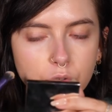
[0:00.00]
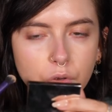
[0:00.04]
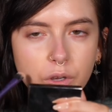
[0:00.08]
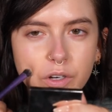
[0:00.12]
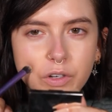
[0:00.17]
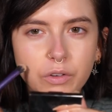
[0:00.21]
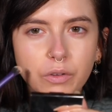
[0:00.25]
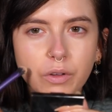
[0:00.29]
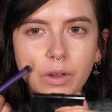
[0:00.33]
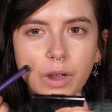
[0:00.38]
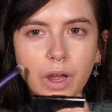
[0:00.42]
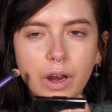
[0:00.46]
So
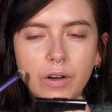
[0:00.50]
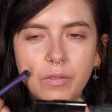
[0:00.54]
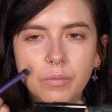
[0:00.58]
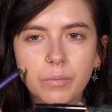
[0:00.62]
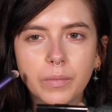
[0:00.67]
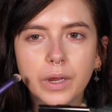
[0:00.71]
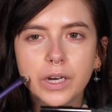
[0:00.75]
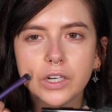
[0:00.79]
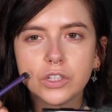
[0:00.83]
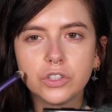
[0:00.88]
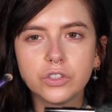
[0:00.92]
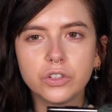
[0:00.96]
I do a kind of
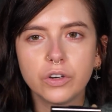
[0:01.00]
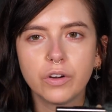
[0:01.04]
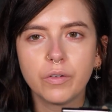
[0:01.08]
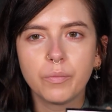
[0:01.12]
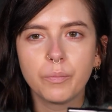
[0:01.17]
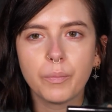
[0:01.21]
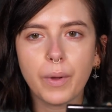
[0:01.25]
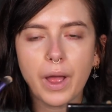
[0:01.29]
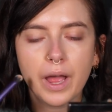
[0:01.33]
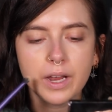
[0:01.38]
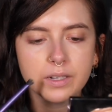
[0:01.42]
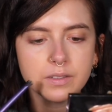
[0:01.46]
mixture
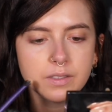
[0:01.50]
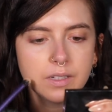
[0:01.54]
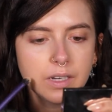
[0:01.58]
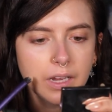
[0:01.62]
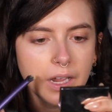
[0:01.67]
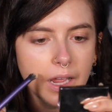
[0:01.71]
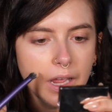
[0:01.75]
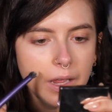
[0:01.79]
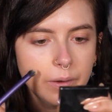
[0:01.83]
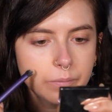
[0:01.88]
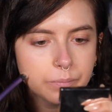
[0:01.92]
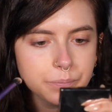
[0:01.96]
of
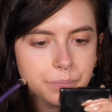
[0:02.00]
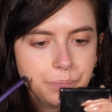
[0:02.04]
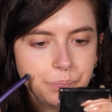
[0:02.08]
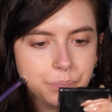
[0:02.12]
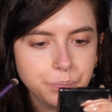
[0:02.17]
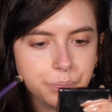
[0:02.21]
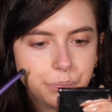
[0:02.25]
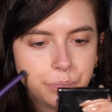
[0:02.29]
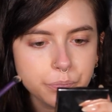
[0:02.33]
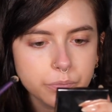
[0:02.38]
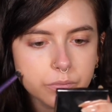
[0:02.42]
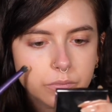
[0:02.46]
patting it
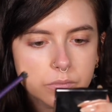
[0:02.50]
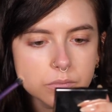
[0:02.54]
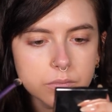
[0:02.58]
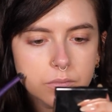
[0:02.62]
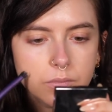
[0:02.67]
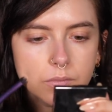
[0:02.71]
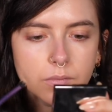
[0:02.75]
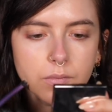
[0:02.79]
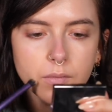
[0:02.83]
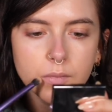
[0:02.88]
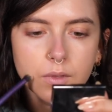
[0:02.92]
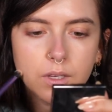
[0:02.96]

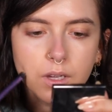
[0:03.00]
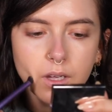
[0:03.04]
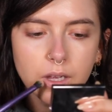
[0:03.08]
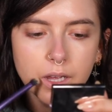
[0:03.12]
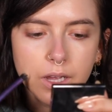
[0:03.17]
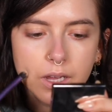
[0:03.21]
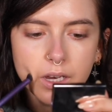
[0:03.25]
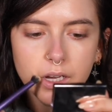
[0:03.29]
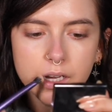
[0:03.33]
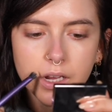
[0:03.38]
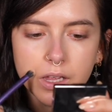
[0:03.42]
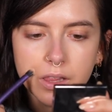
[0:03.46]

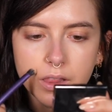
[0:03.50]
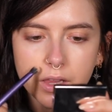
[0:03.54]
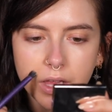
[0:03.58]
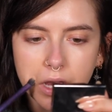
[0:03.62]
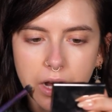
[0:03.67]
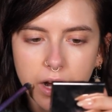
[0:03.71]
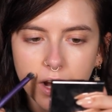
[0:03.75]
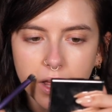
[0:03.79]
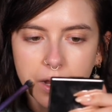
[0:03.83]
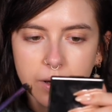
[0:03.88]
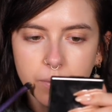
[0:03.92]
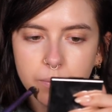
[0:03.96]
in and
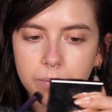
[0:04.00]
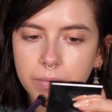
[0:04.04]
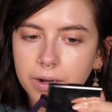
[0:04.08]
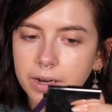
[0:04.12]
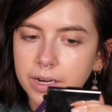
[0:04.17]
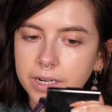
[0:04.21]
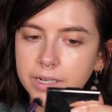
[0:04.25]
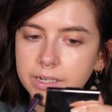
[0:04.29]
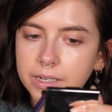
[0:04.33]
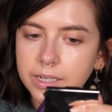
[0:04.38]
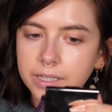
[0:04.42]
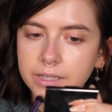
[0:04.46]
then like
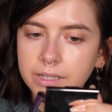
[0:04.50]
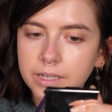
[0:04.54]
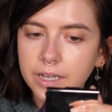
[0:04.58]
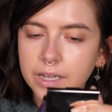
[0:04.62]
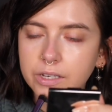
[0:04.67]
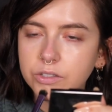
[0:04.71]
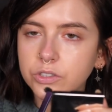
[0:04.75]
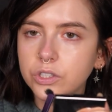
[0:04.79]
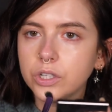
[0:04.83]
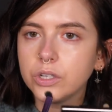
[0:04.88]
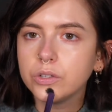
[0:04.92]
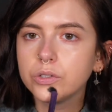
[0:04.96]
blending the
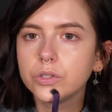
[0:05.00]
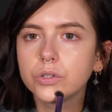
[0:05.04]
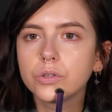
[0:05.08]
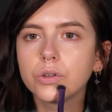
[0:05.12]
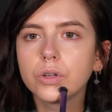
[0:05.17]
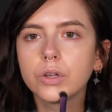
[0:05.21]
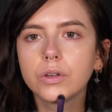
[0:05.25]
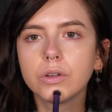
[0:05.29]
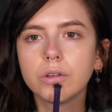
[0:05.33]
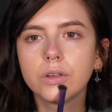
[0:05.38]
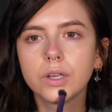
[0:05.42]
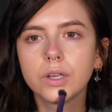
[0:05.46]
edges.